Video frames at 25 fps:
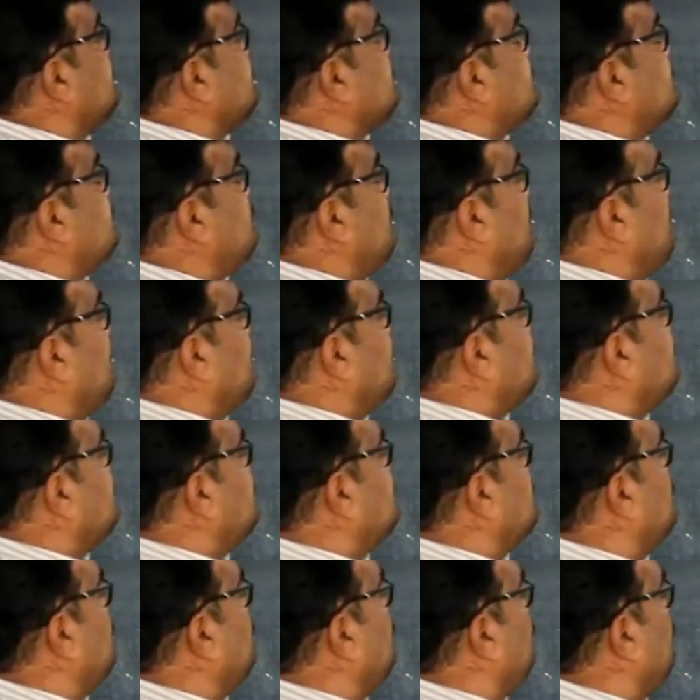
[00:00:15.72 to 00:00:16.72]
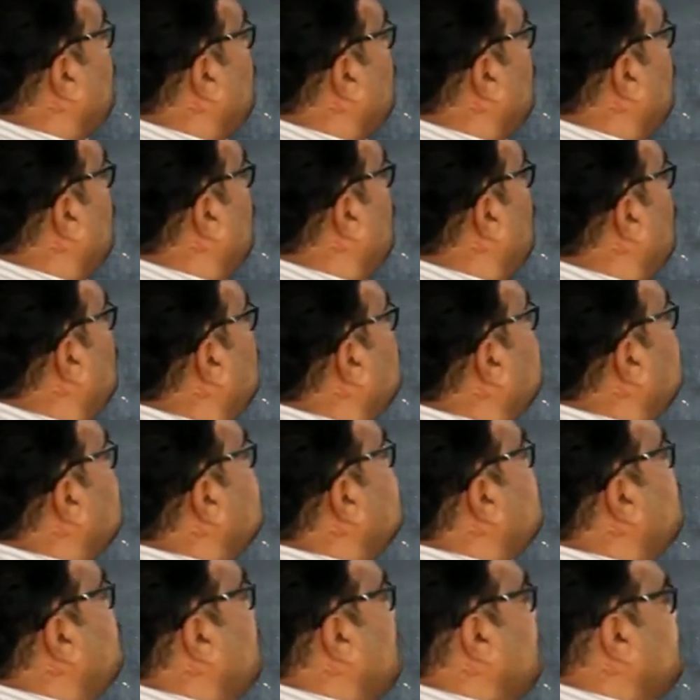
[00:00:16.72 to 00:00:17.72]
tense, let us know the
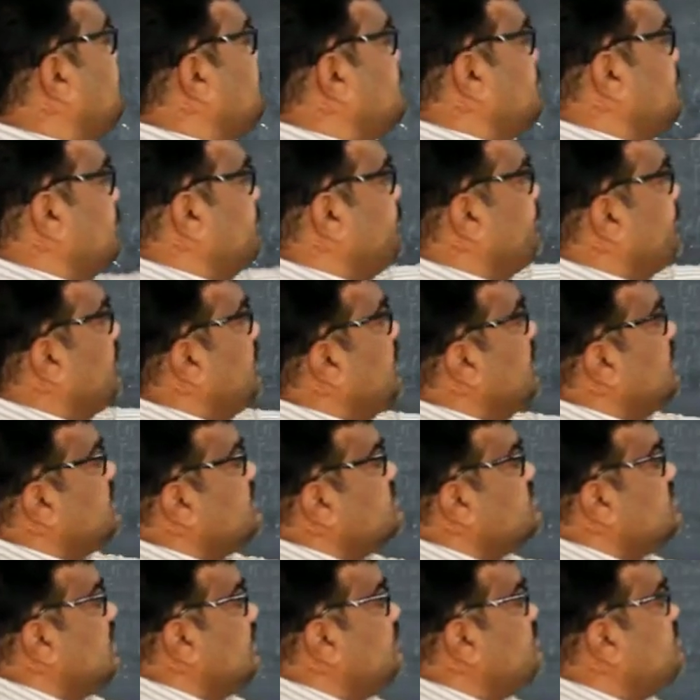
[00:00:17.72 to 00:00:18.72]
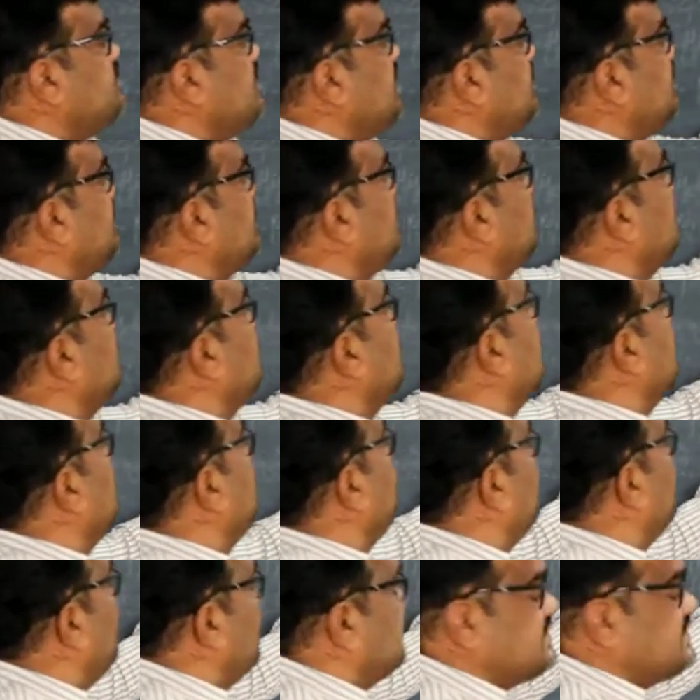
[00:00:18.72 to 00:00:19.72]
structure. Subject
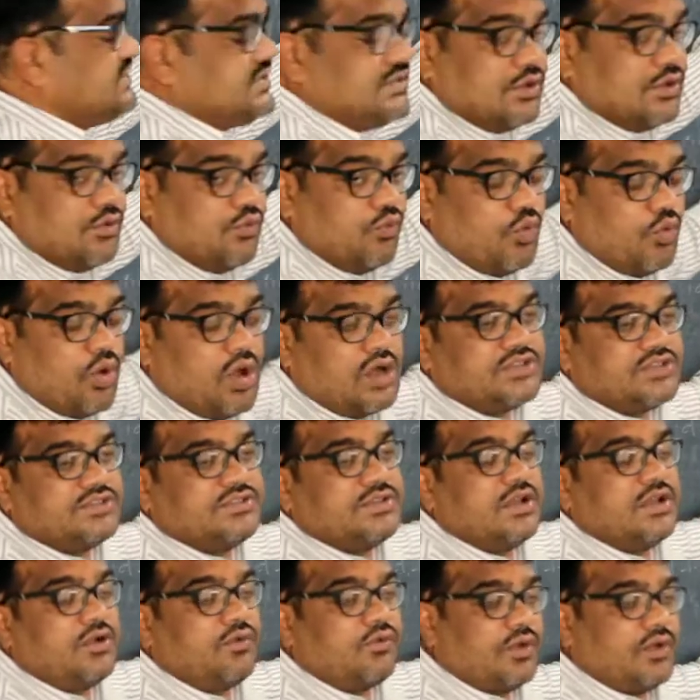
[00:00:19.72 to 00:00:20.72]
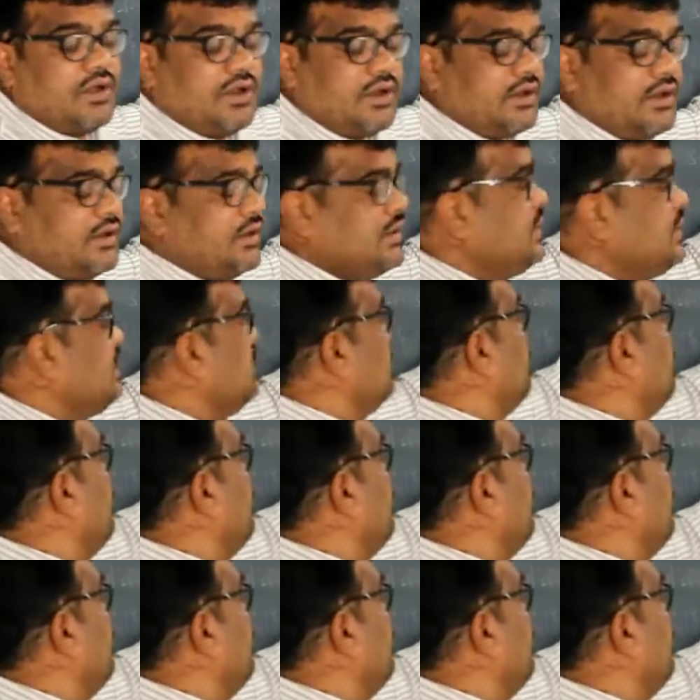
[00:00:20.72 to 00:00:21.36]
plus was or were.